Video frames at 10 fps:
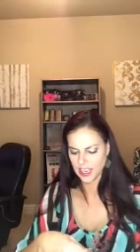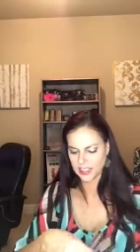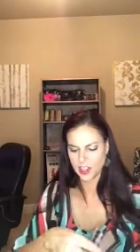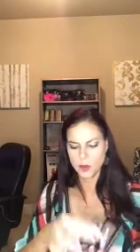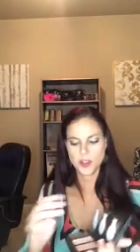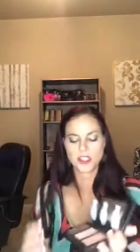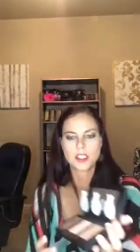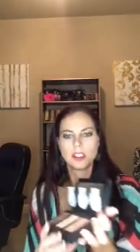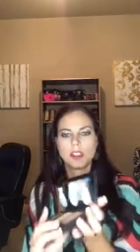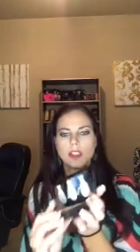It's
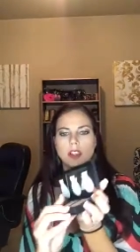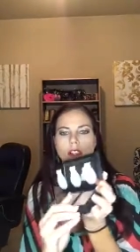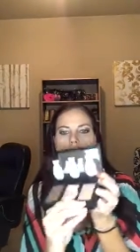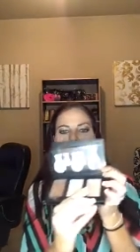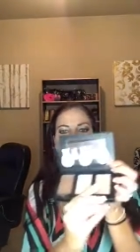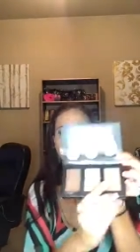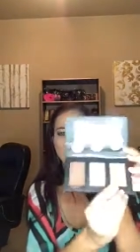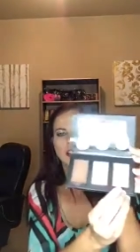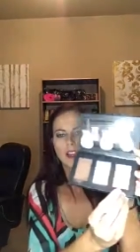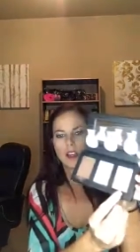almost
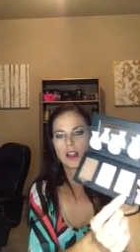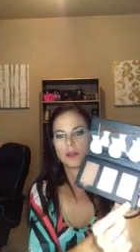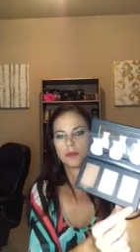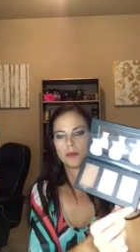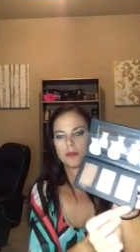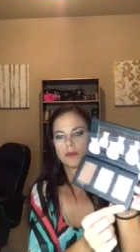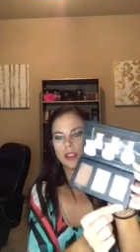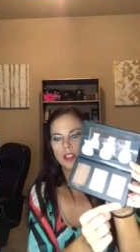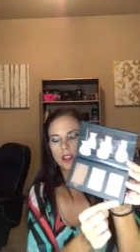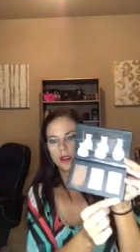like a.
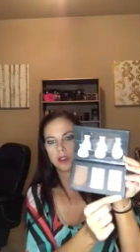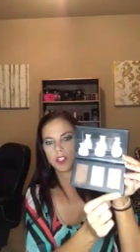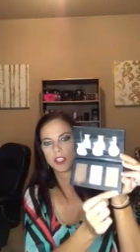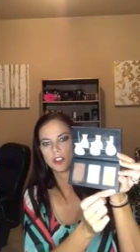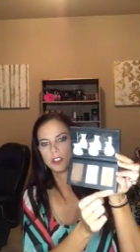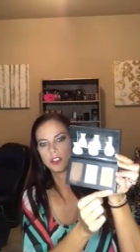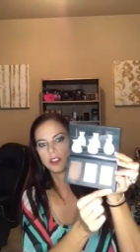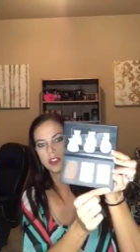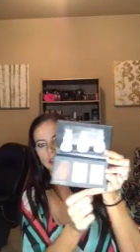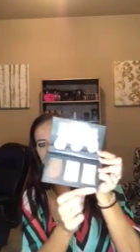wish I could,
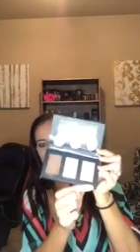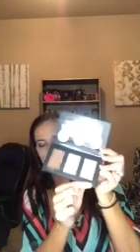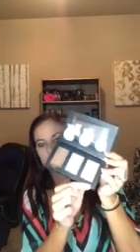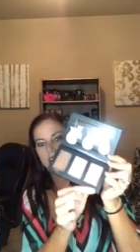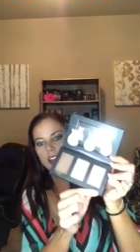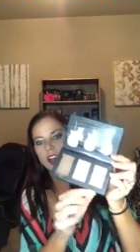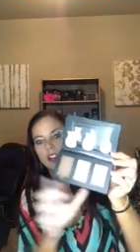uh, this is not